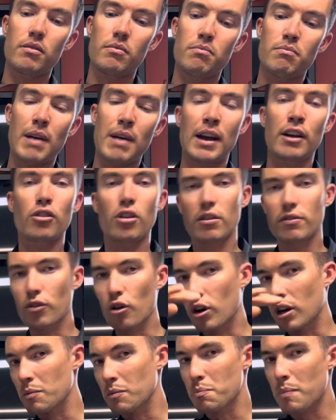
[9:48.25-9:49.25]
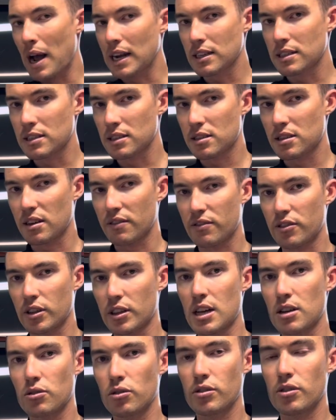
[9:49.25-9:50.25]
mangrove lined banks and stuff like
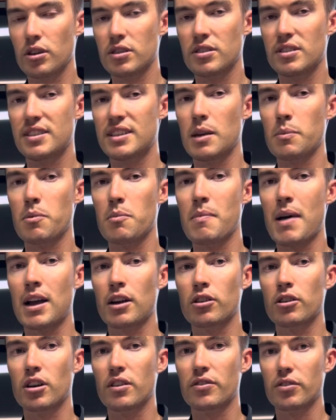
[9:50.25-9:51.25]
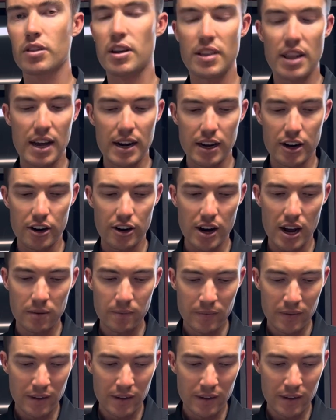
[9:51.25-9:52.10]
that, all those deeper mangroves around that area.